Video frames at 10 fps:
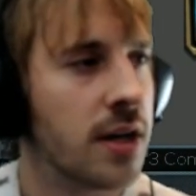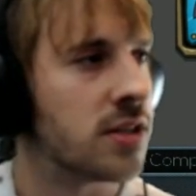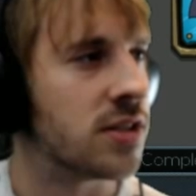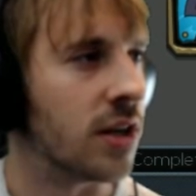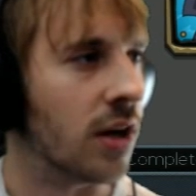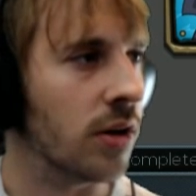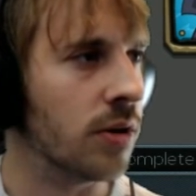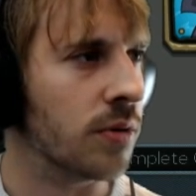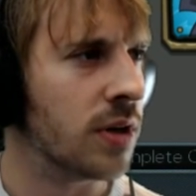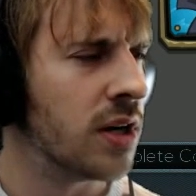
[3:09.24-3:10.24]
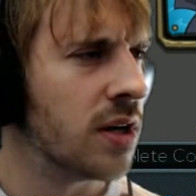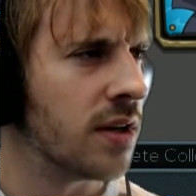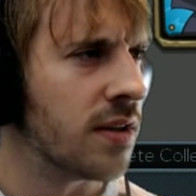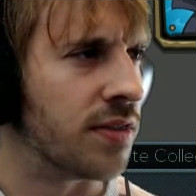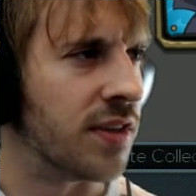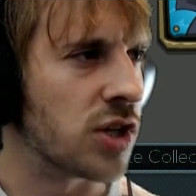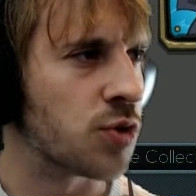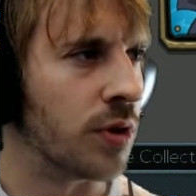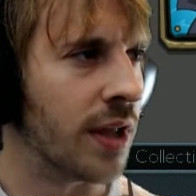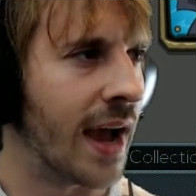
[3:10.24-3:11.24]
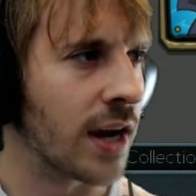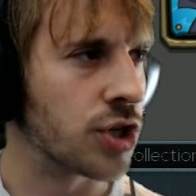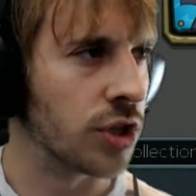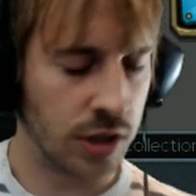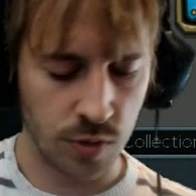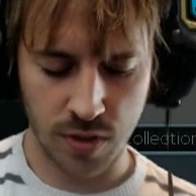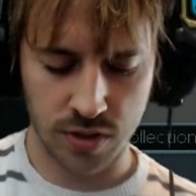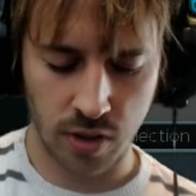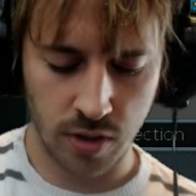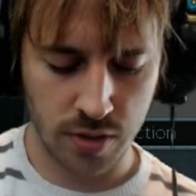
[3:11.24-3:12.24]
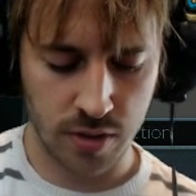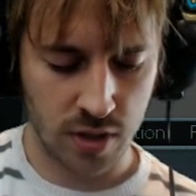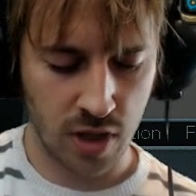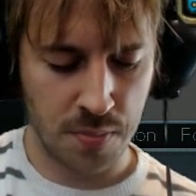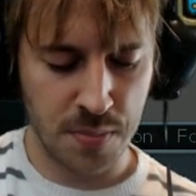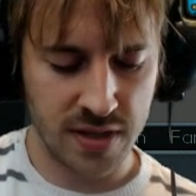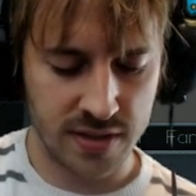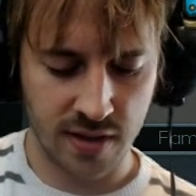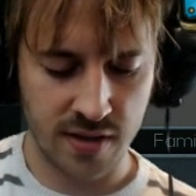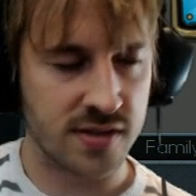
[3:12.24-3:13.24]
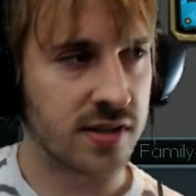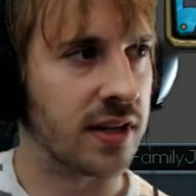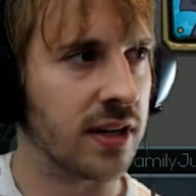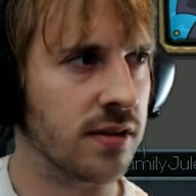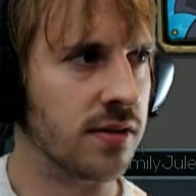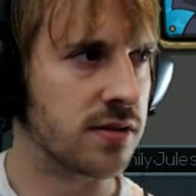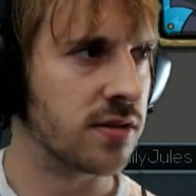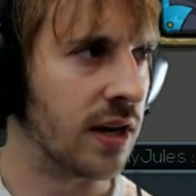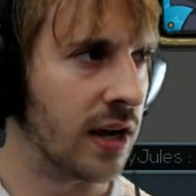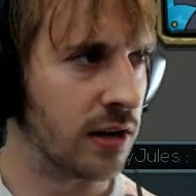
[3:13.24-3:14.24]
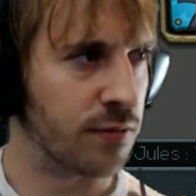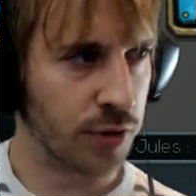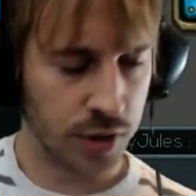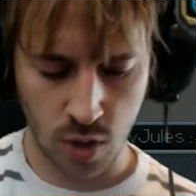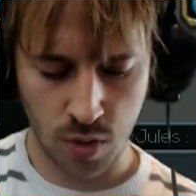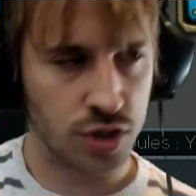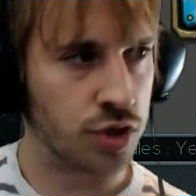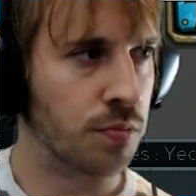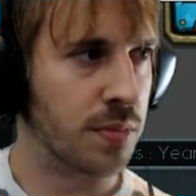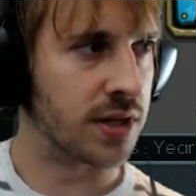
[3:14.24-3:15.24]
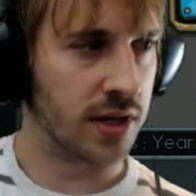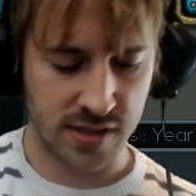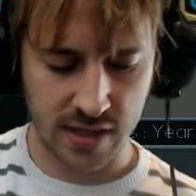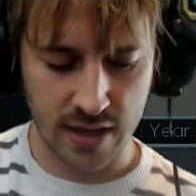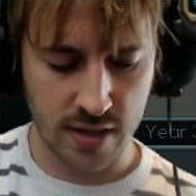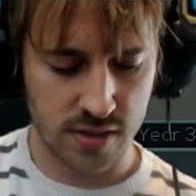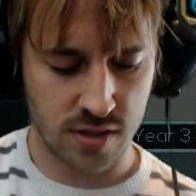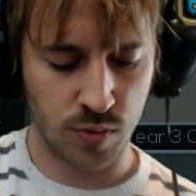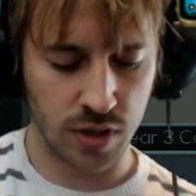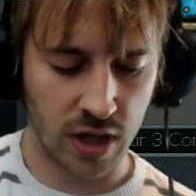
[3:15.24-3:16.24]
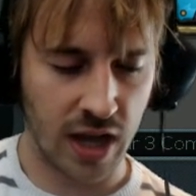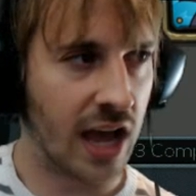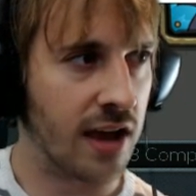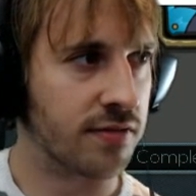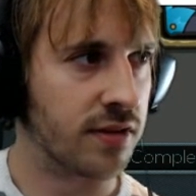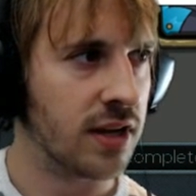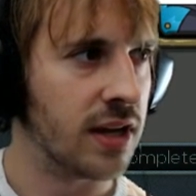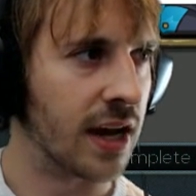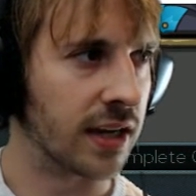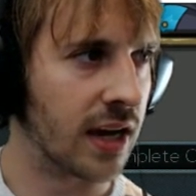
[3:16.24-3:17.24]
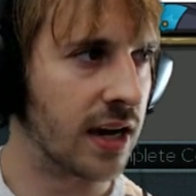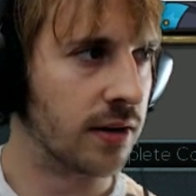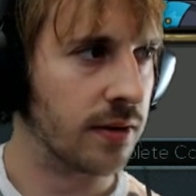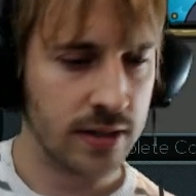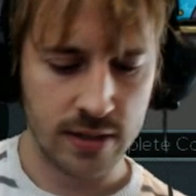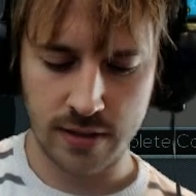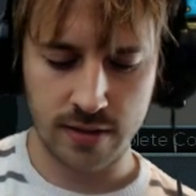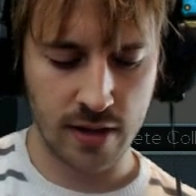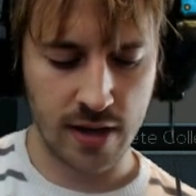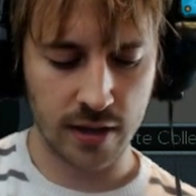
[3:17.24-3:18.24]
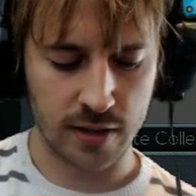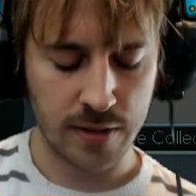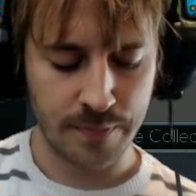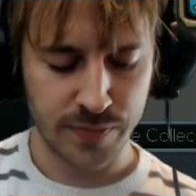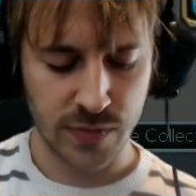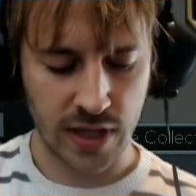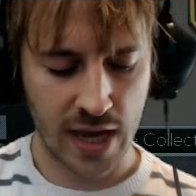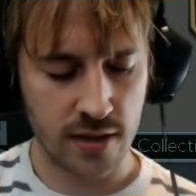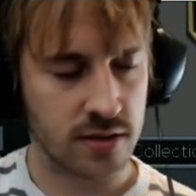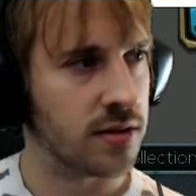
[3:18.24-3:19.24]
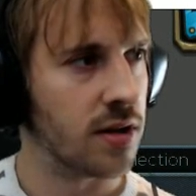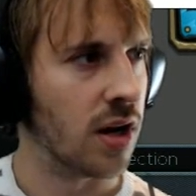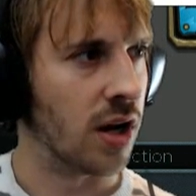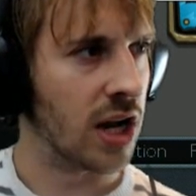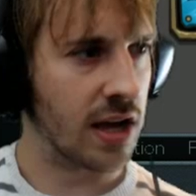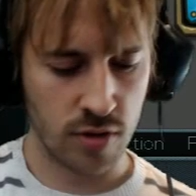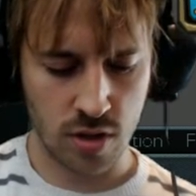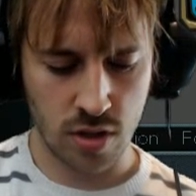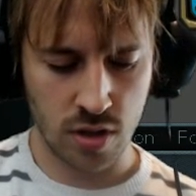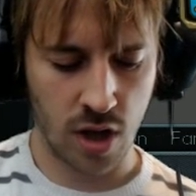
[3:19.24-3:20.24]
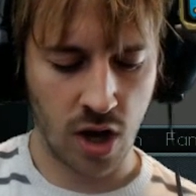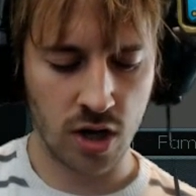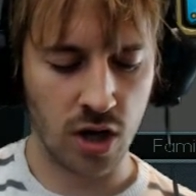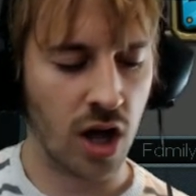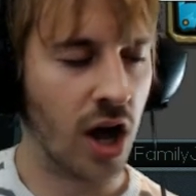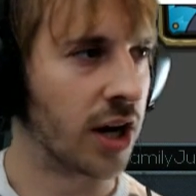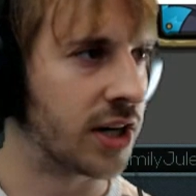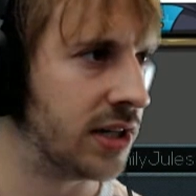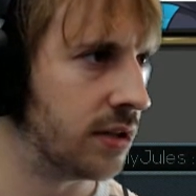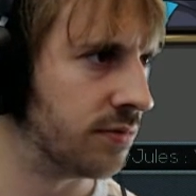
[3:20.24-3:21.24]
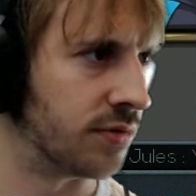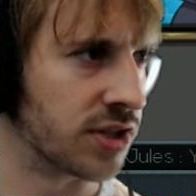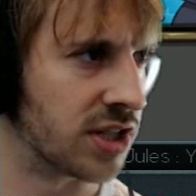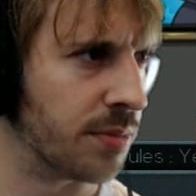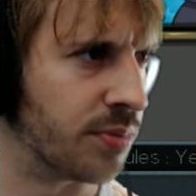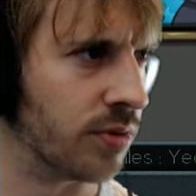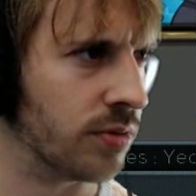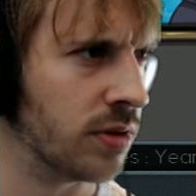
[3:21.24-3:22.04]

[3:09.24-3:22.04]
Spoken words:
So this will actually return meta skills. And if we go into meta skills, we're gonna have, again, like get level unlock, for example.